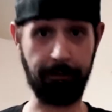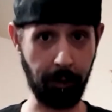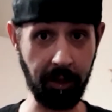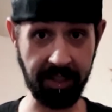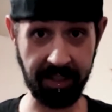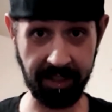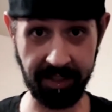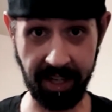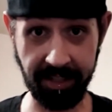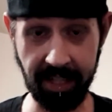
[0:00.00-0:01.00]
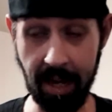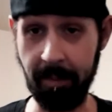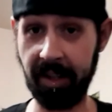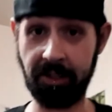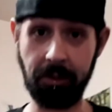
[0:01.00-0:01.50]
fullest extent,
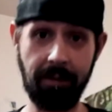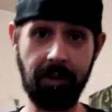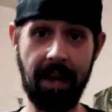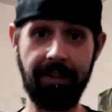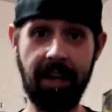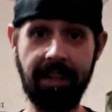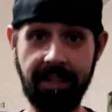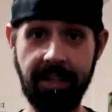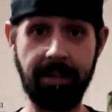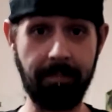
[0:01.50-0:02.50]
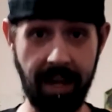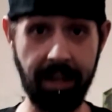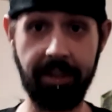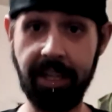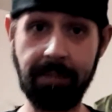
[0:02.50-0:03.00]
because whoever had the idea to
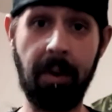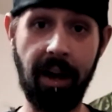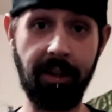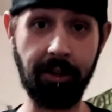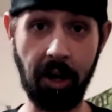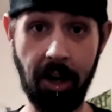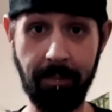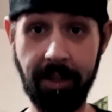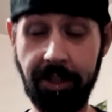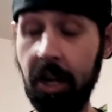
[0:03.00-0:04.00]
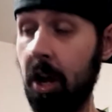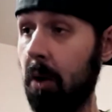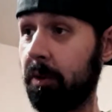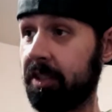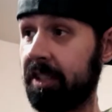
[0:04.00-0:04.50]
make this pile of garbage
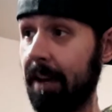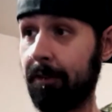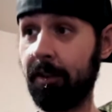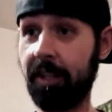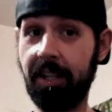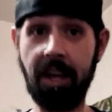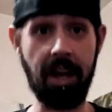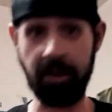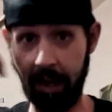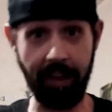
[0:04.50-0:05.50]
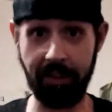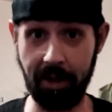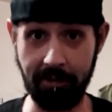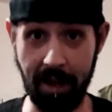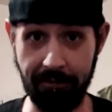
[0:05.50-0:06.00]
was definitely not in
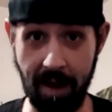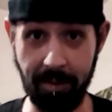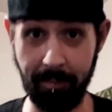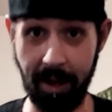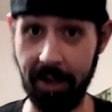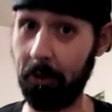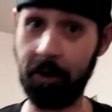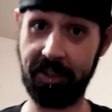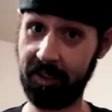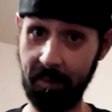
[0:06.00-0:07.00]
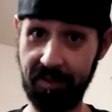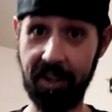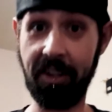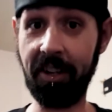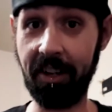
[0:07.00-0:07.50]
their right frame of mind or
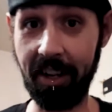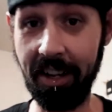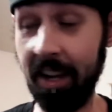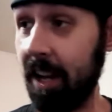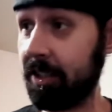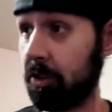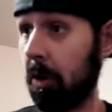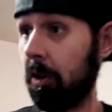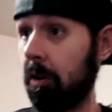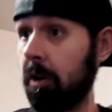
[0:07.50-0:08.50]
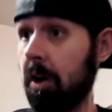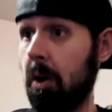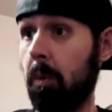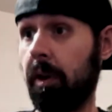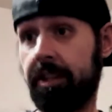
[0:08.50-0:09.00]
something. So
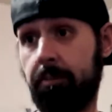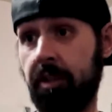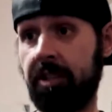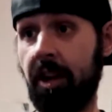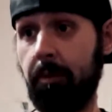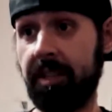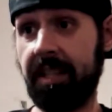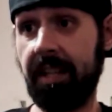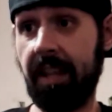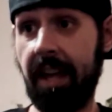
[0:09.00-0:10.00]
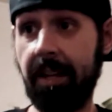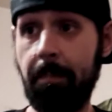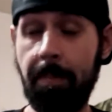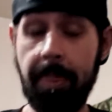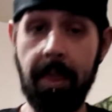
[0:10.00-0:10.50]
with saying
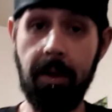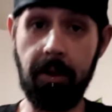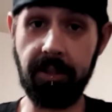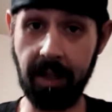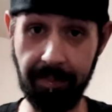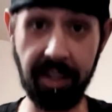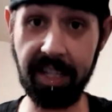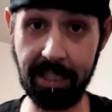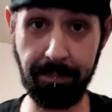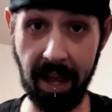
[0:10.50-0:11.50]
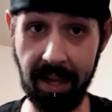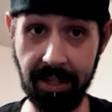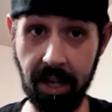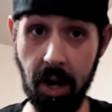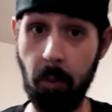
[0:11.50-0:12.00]
that, something this
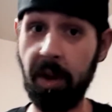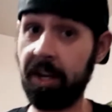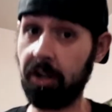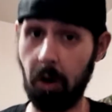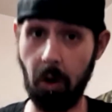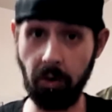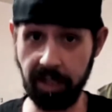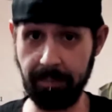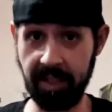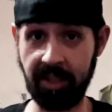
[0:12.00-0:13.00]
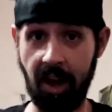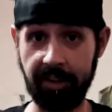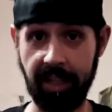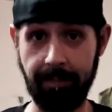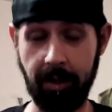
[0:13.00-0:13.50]
bad, we could only be
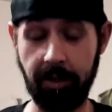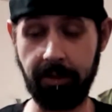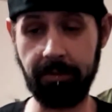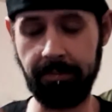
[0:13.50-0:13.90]
talking about